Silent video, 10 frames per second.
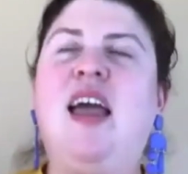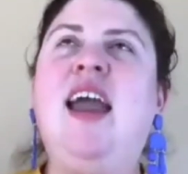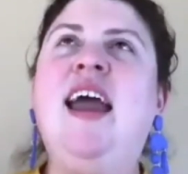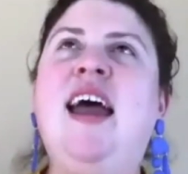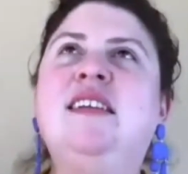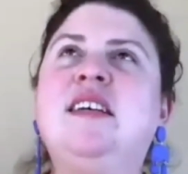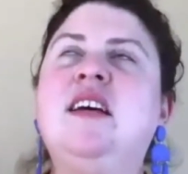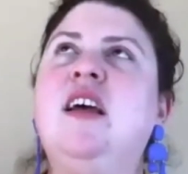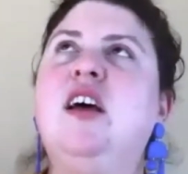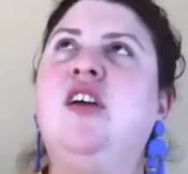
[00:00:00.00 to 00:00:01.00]
And
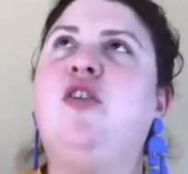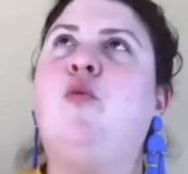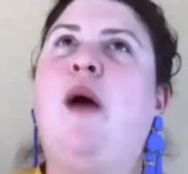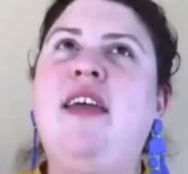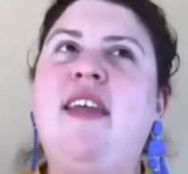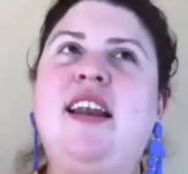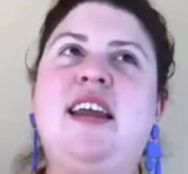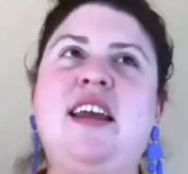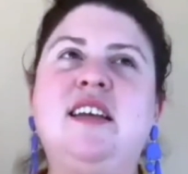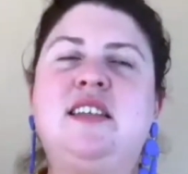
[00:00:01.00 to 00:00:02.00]
the way that
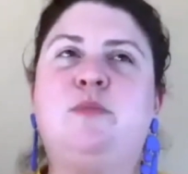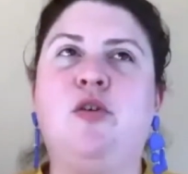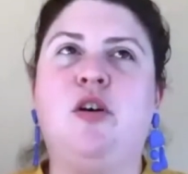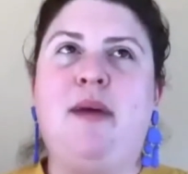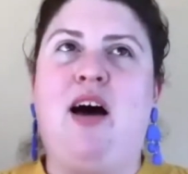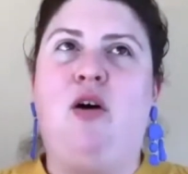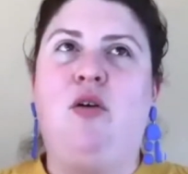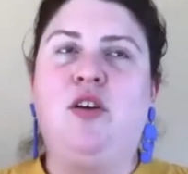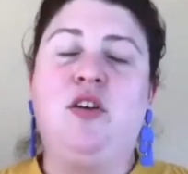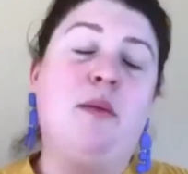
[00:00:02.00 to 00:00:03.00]
he spoke
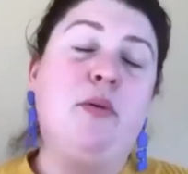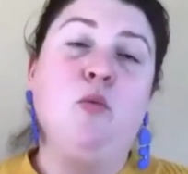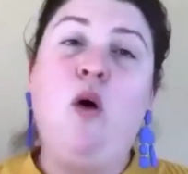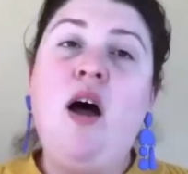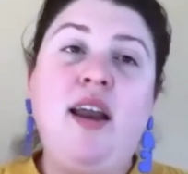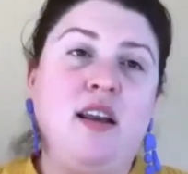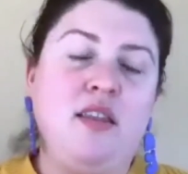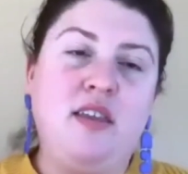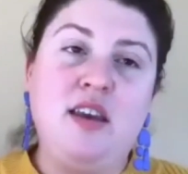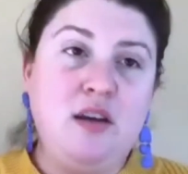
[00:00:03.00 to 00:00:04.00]
about, number one,
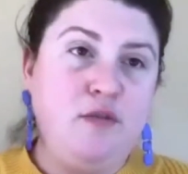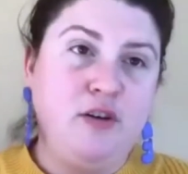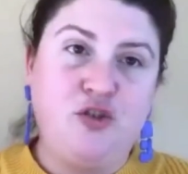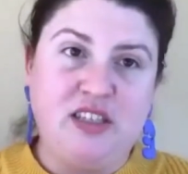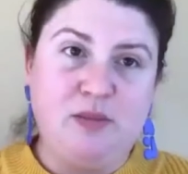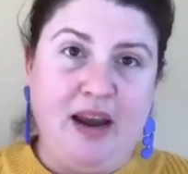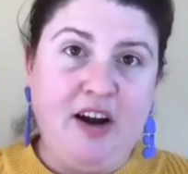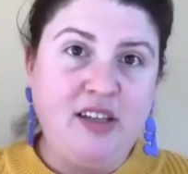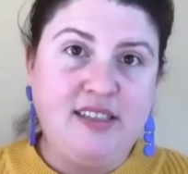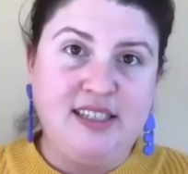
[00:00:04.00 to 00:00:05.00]
the need for
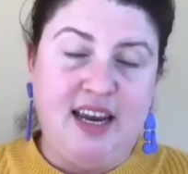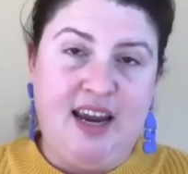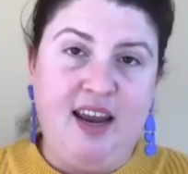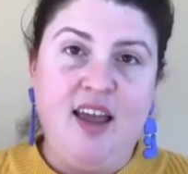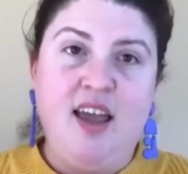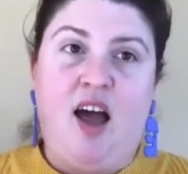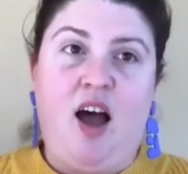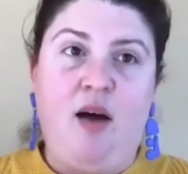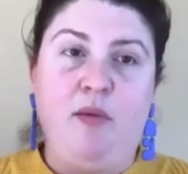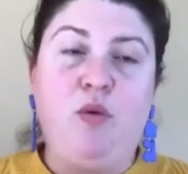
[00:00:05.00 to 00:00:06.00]
transparency
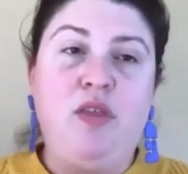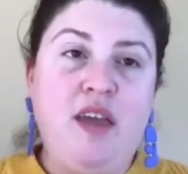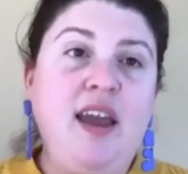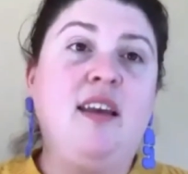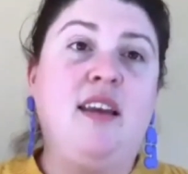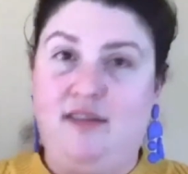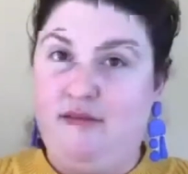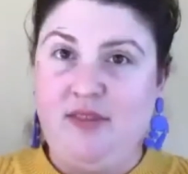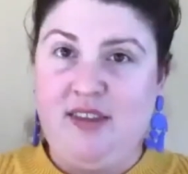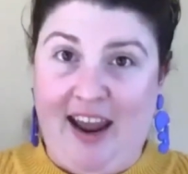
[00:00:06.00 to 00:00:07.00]
within
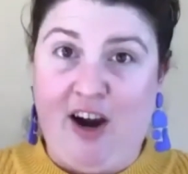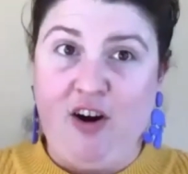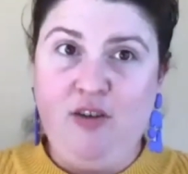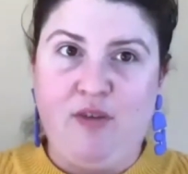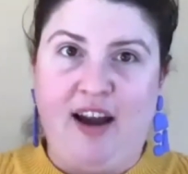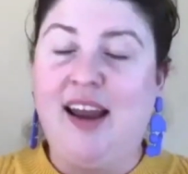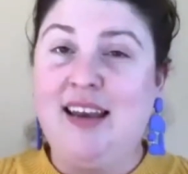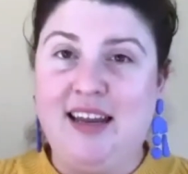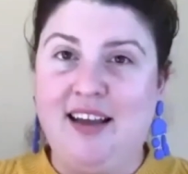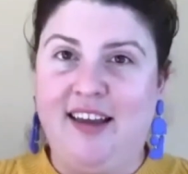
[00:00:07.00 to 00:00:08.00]
care, right, and
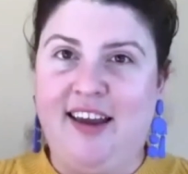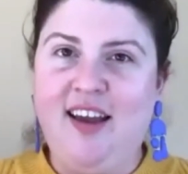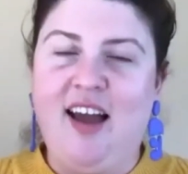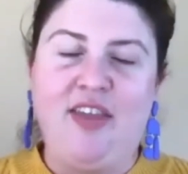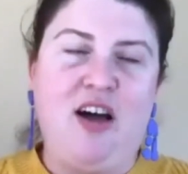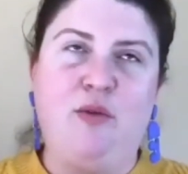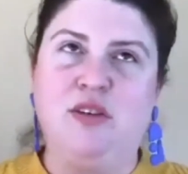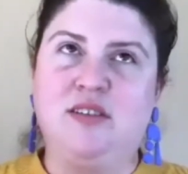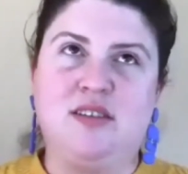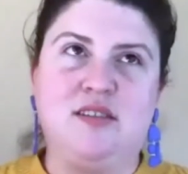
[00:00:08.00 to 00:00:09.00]
healing, I thought was